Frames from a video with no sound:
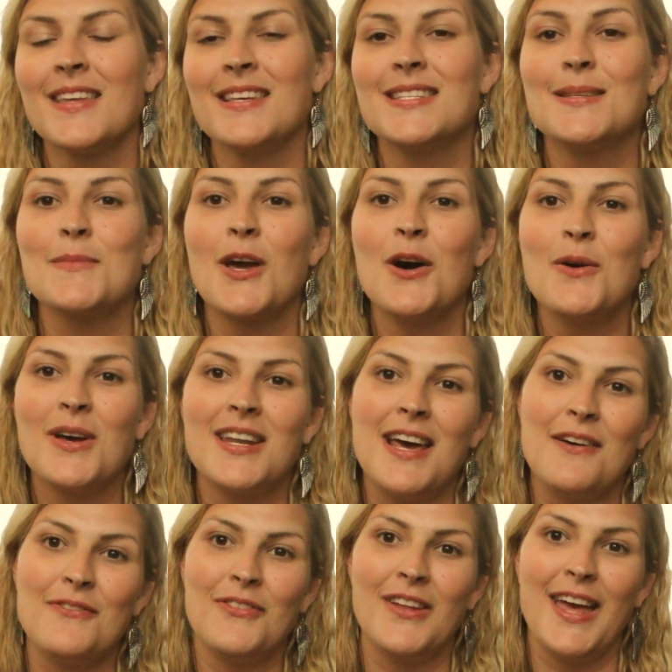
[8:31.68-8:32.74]
some
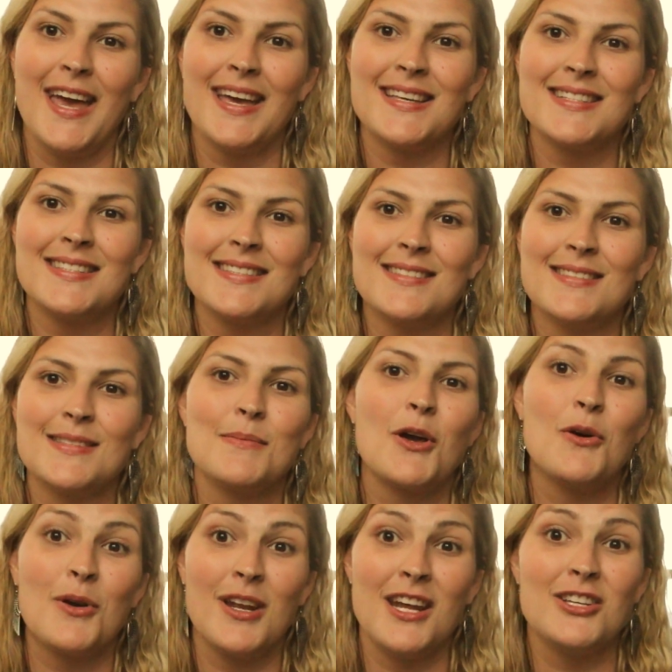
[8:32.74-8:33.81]
coconut flakes, some
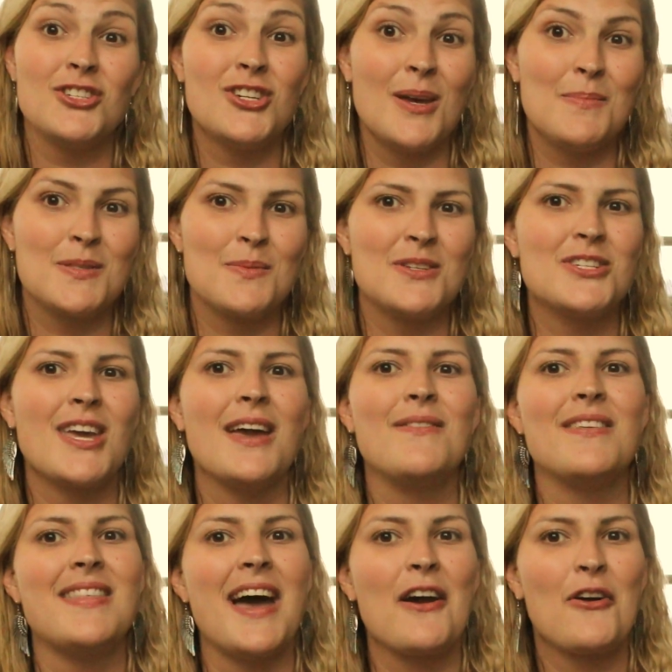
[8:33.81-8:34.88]
coconut chips, which gave
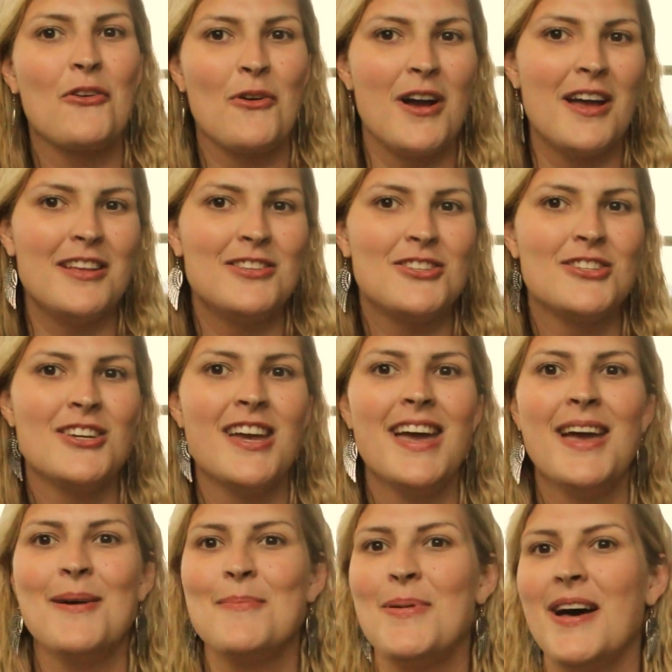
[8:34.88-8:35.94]
it that crunch.
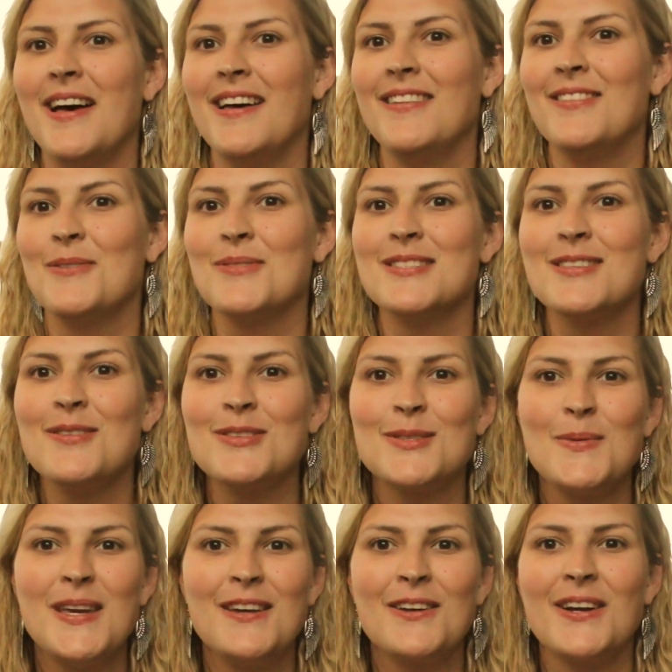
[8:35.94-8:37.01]
But there was no
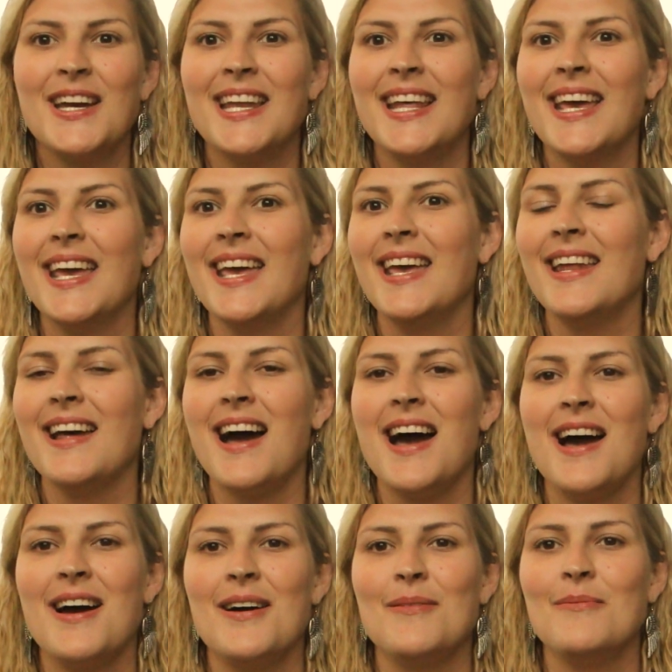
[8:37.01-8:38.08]
sweetener in it,
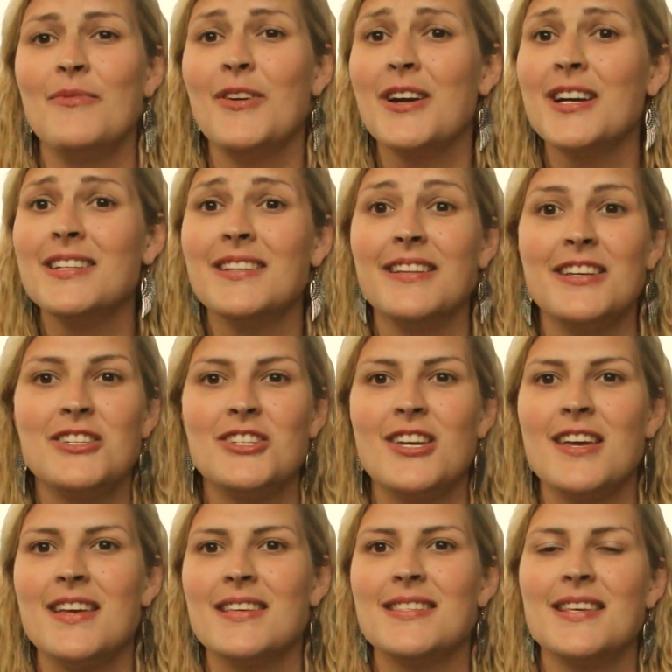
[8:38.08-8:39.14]
very
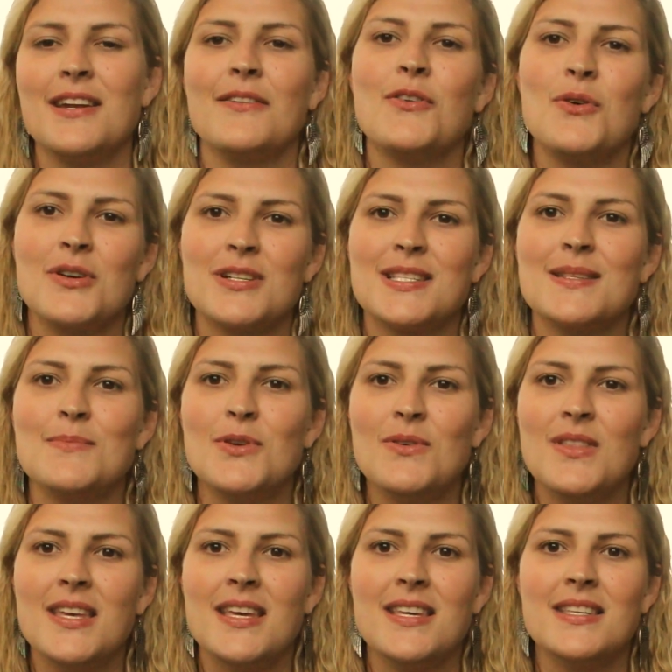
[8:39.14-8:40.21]
delicious. And of course,
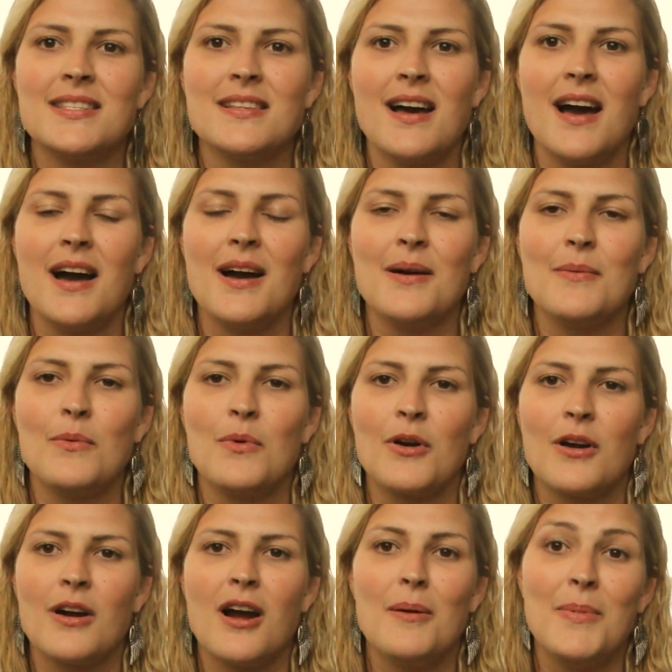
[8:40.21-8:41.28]
smoothies
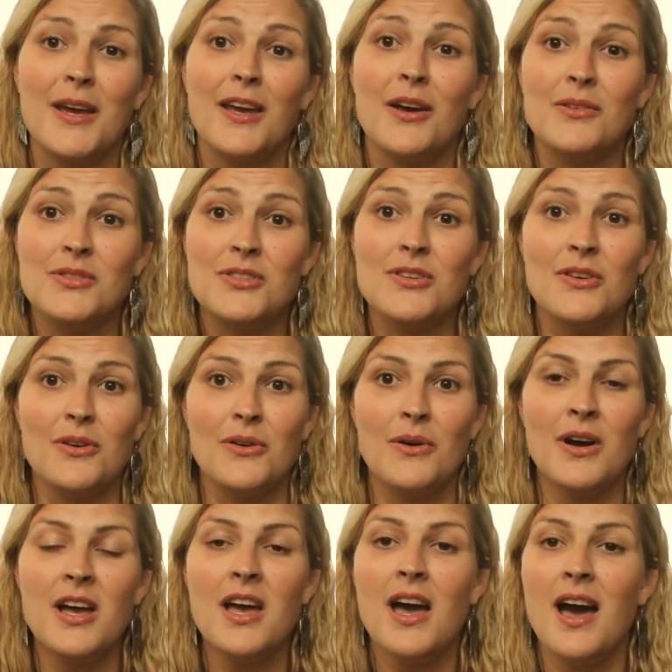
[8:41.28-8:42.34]
were a big
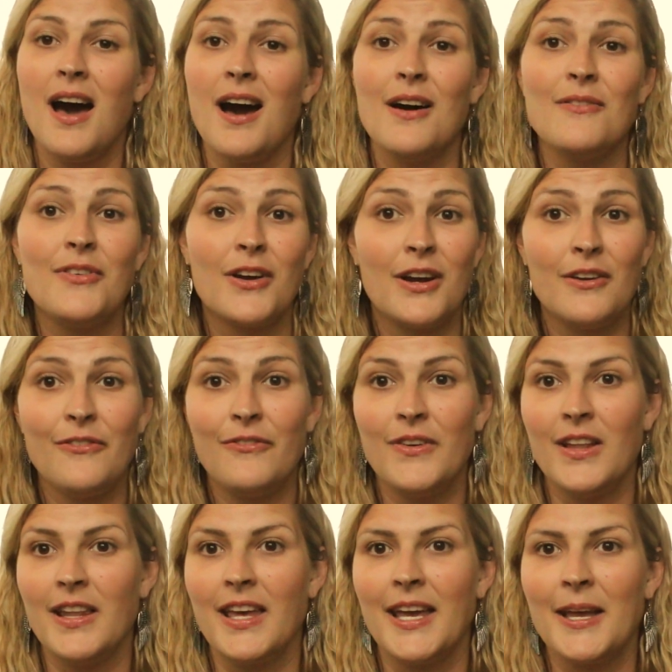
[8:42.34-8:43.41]
go-to, very
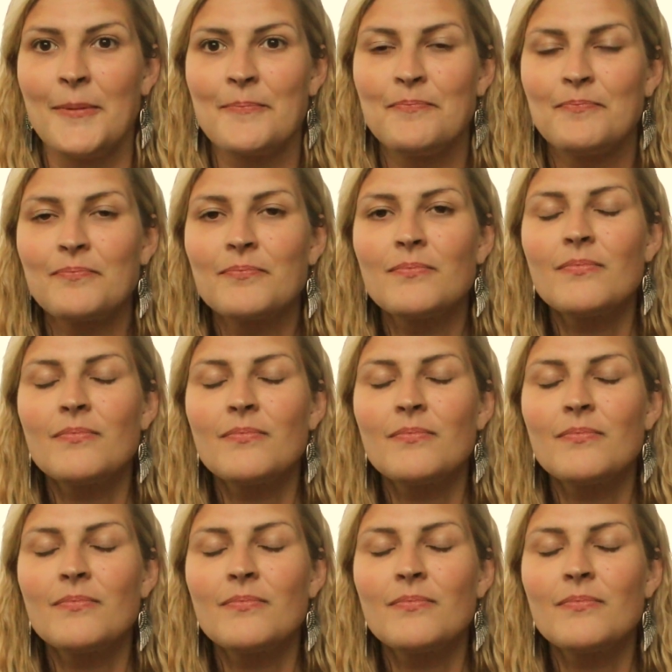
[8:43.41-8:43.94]
filling.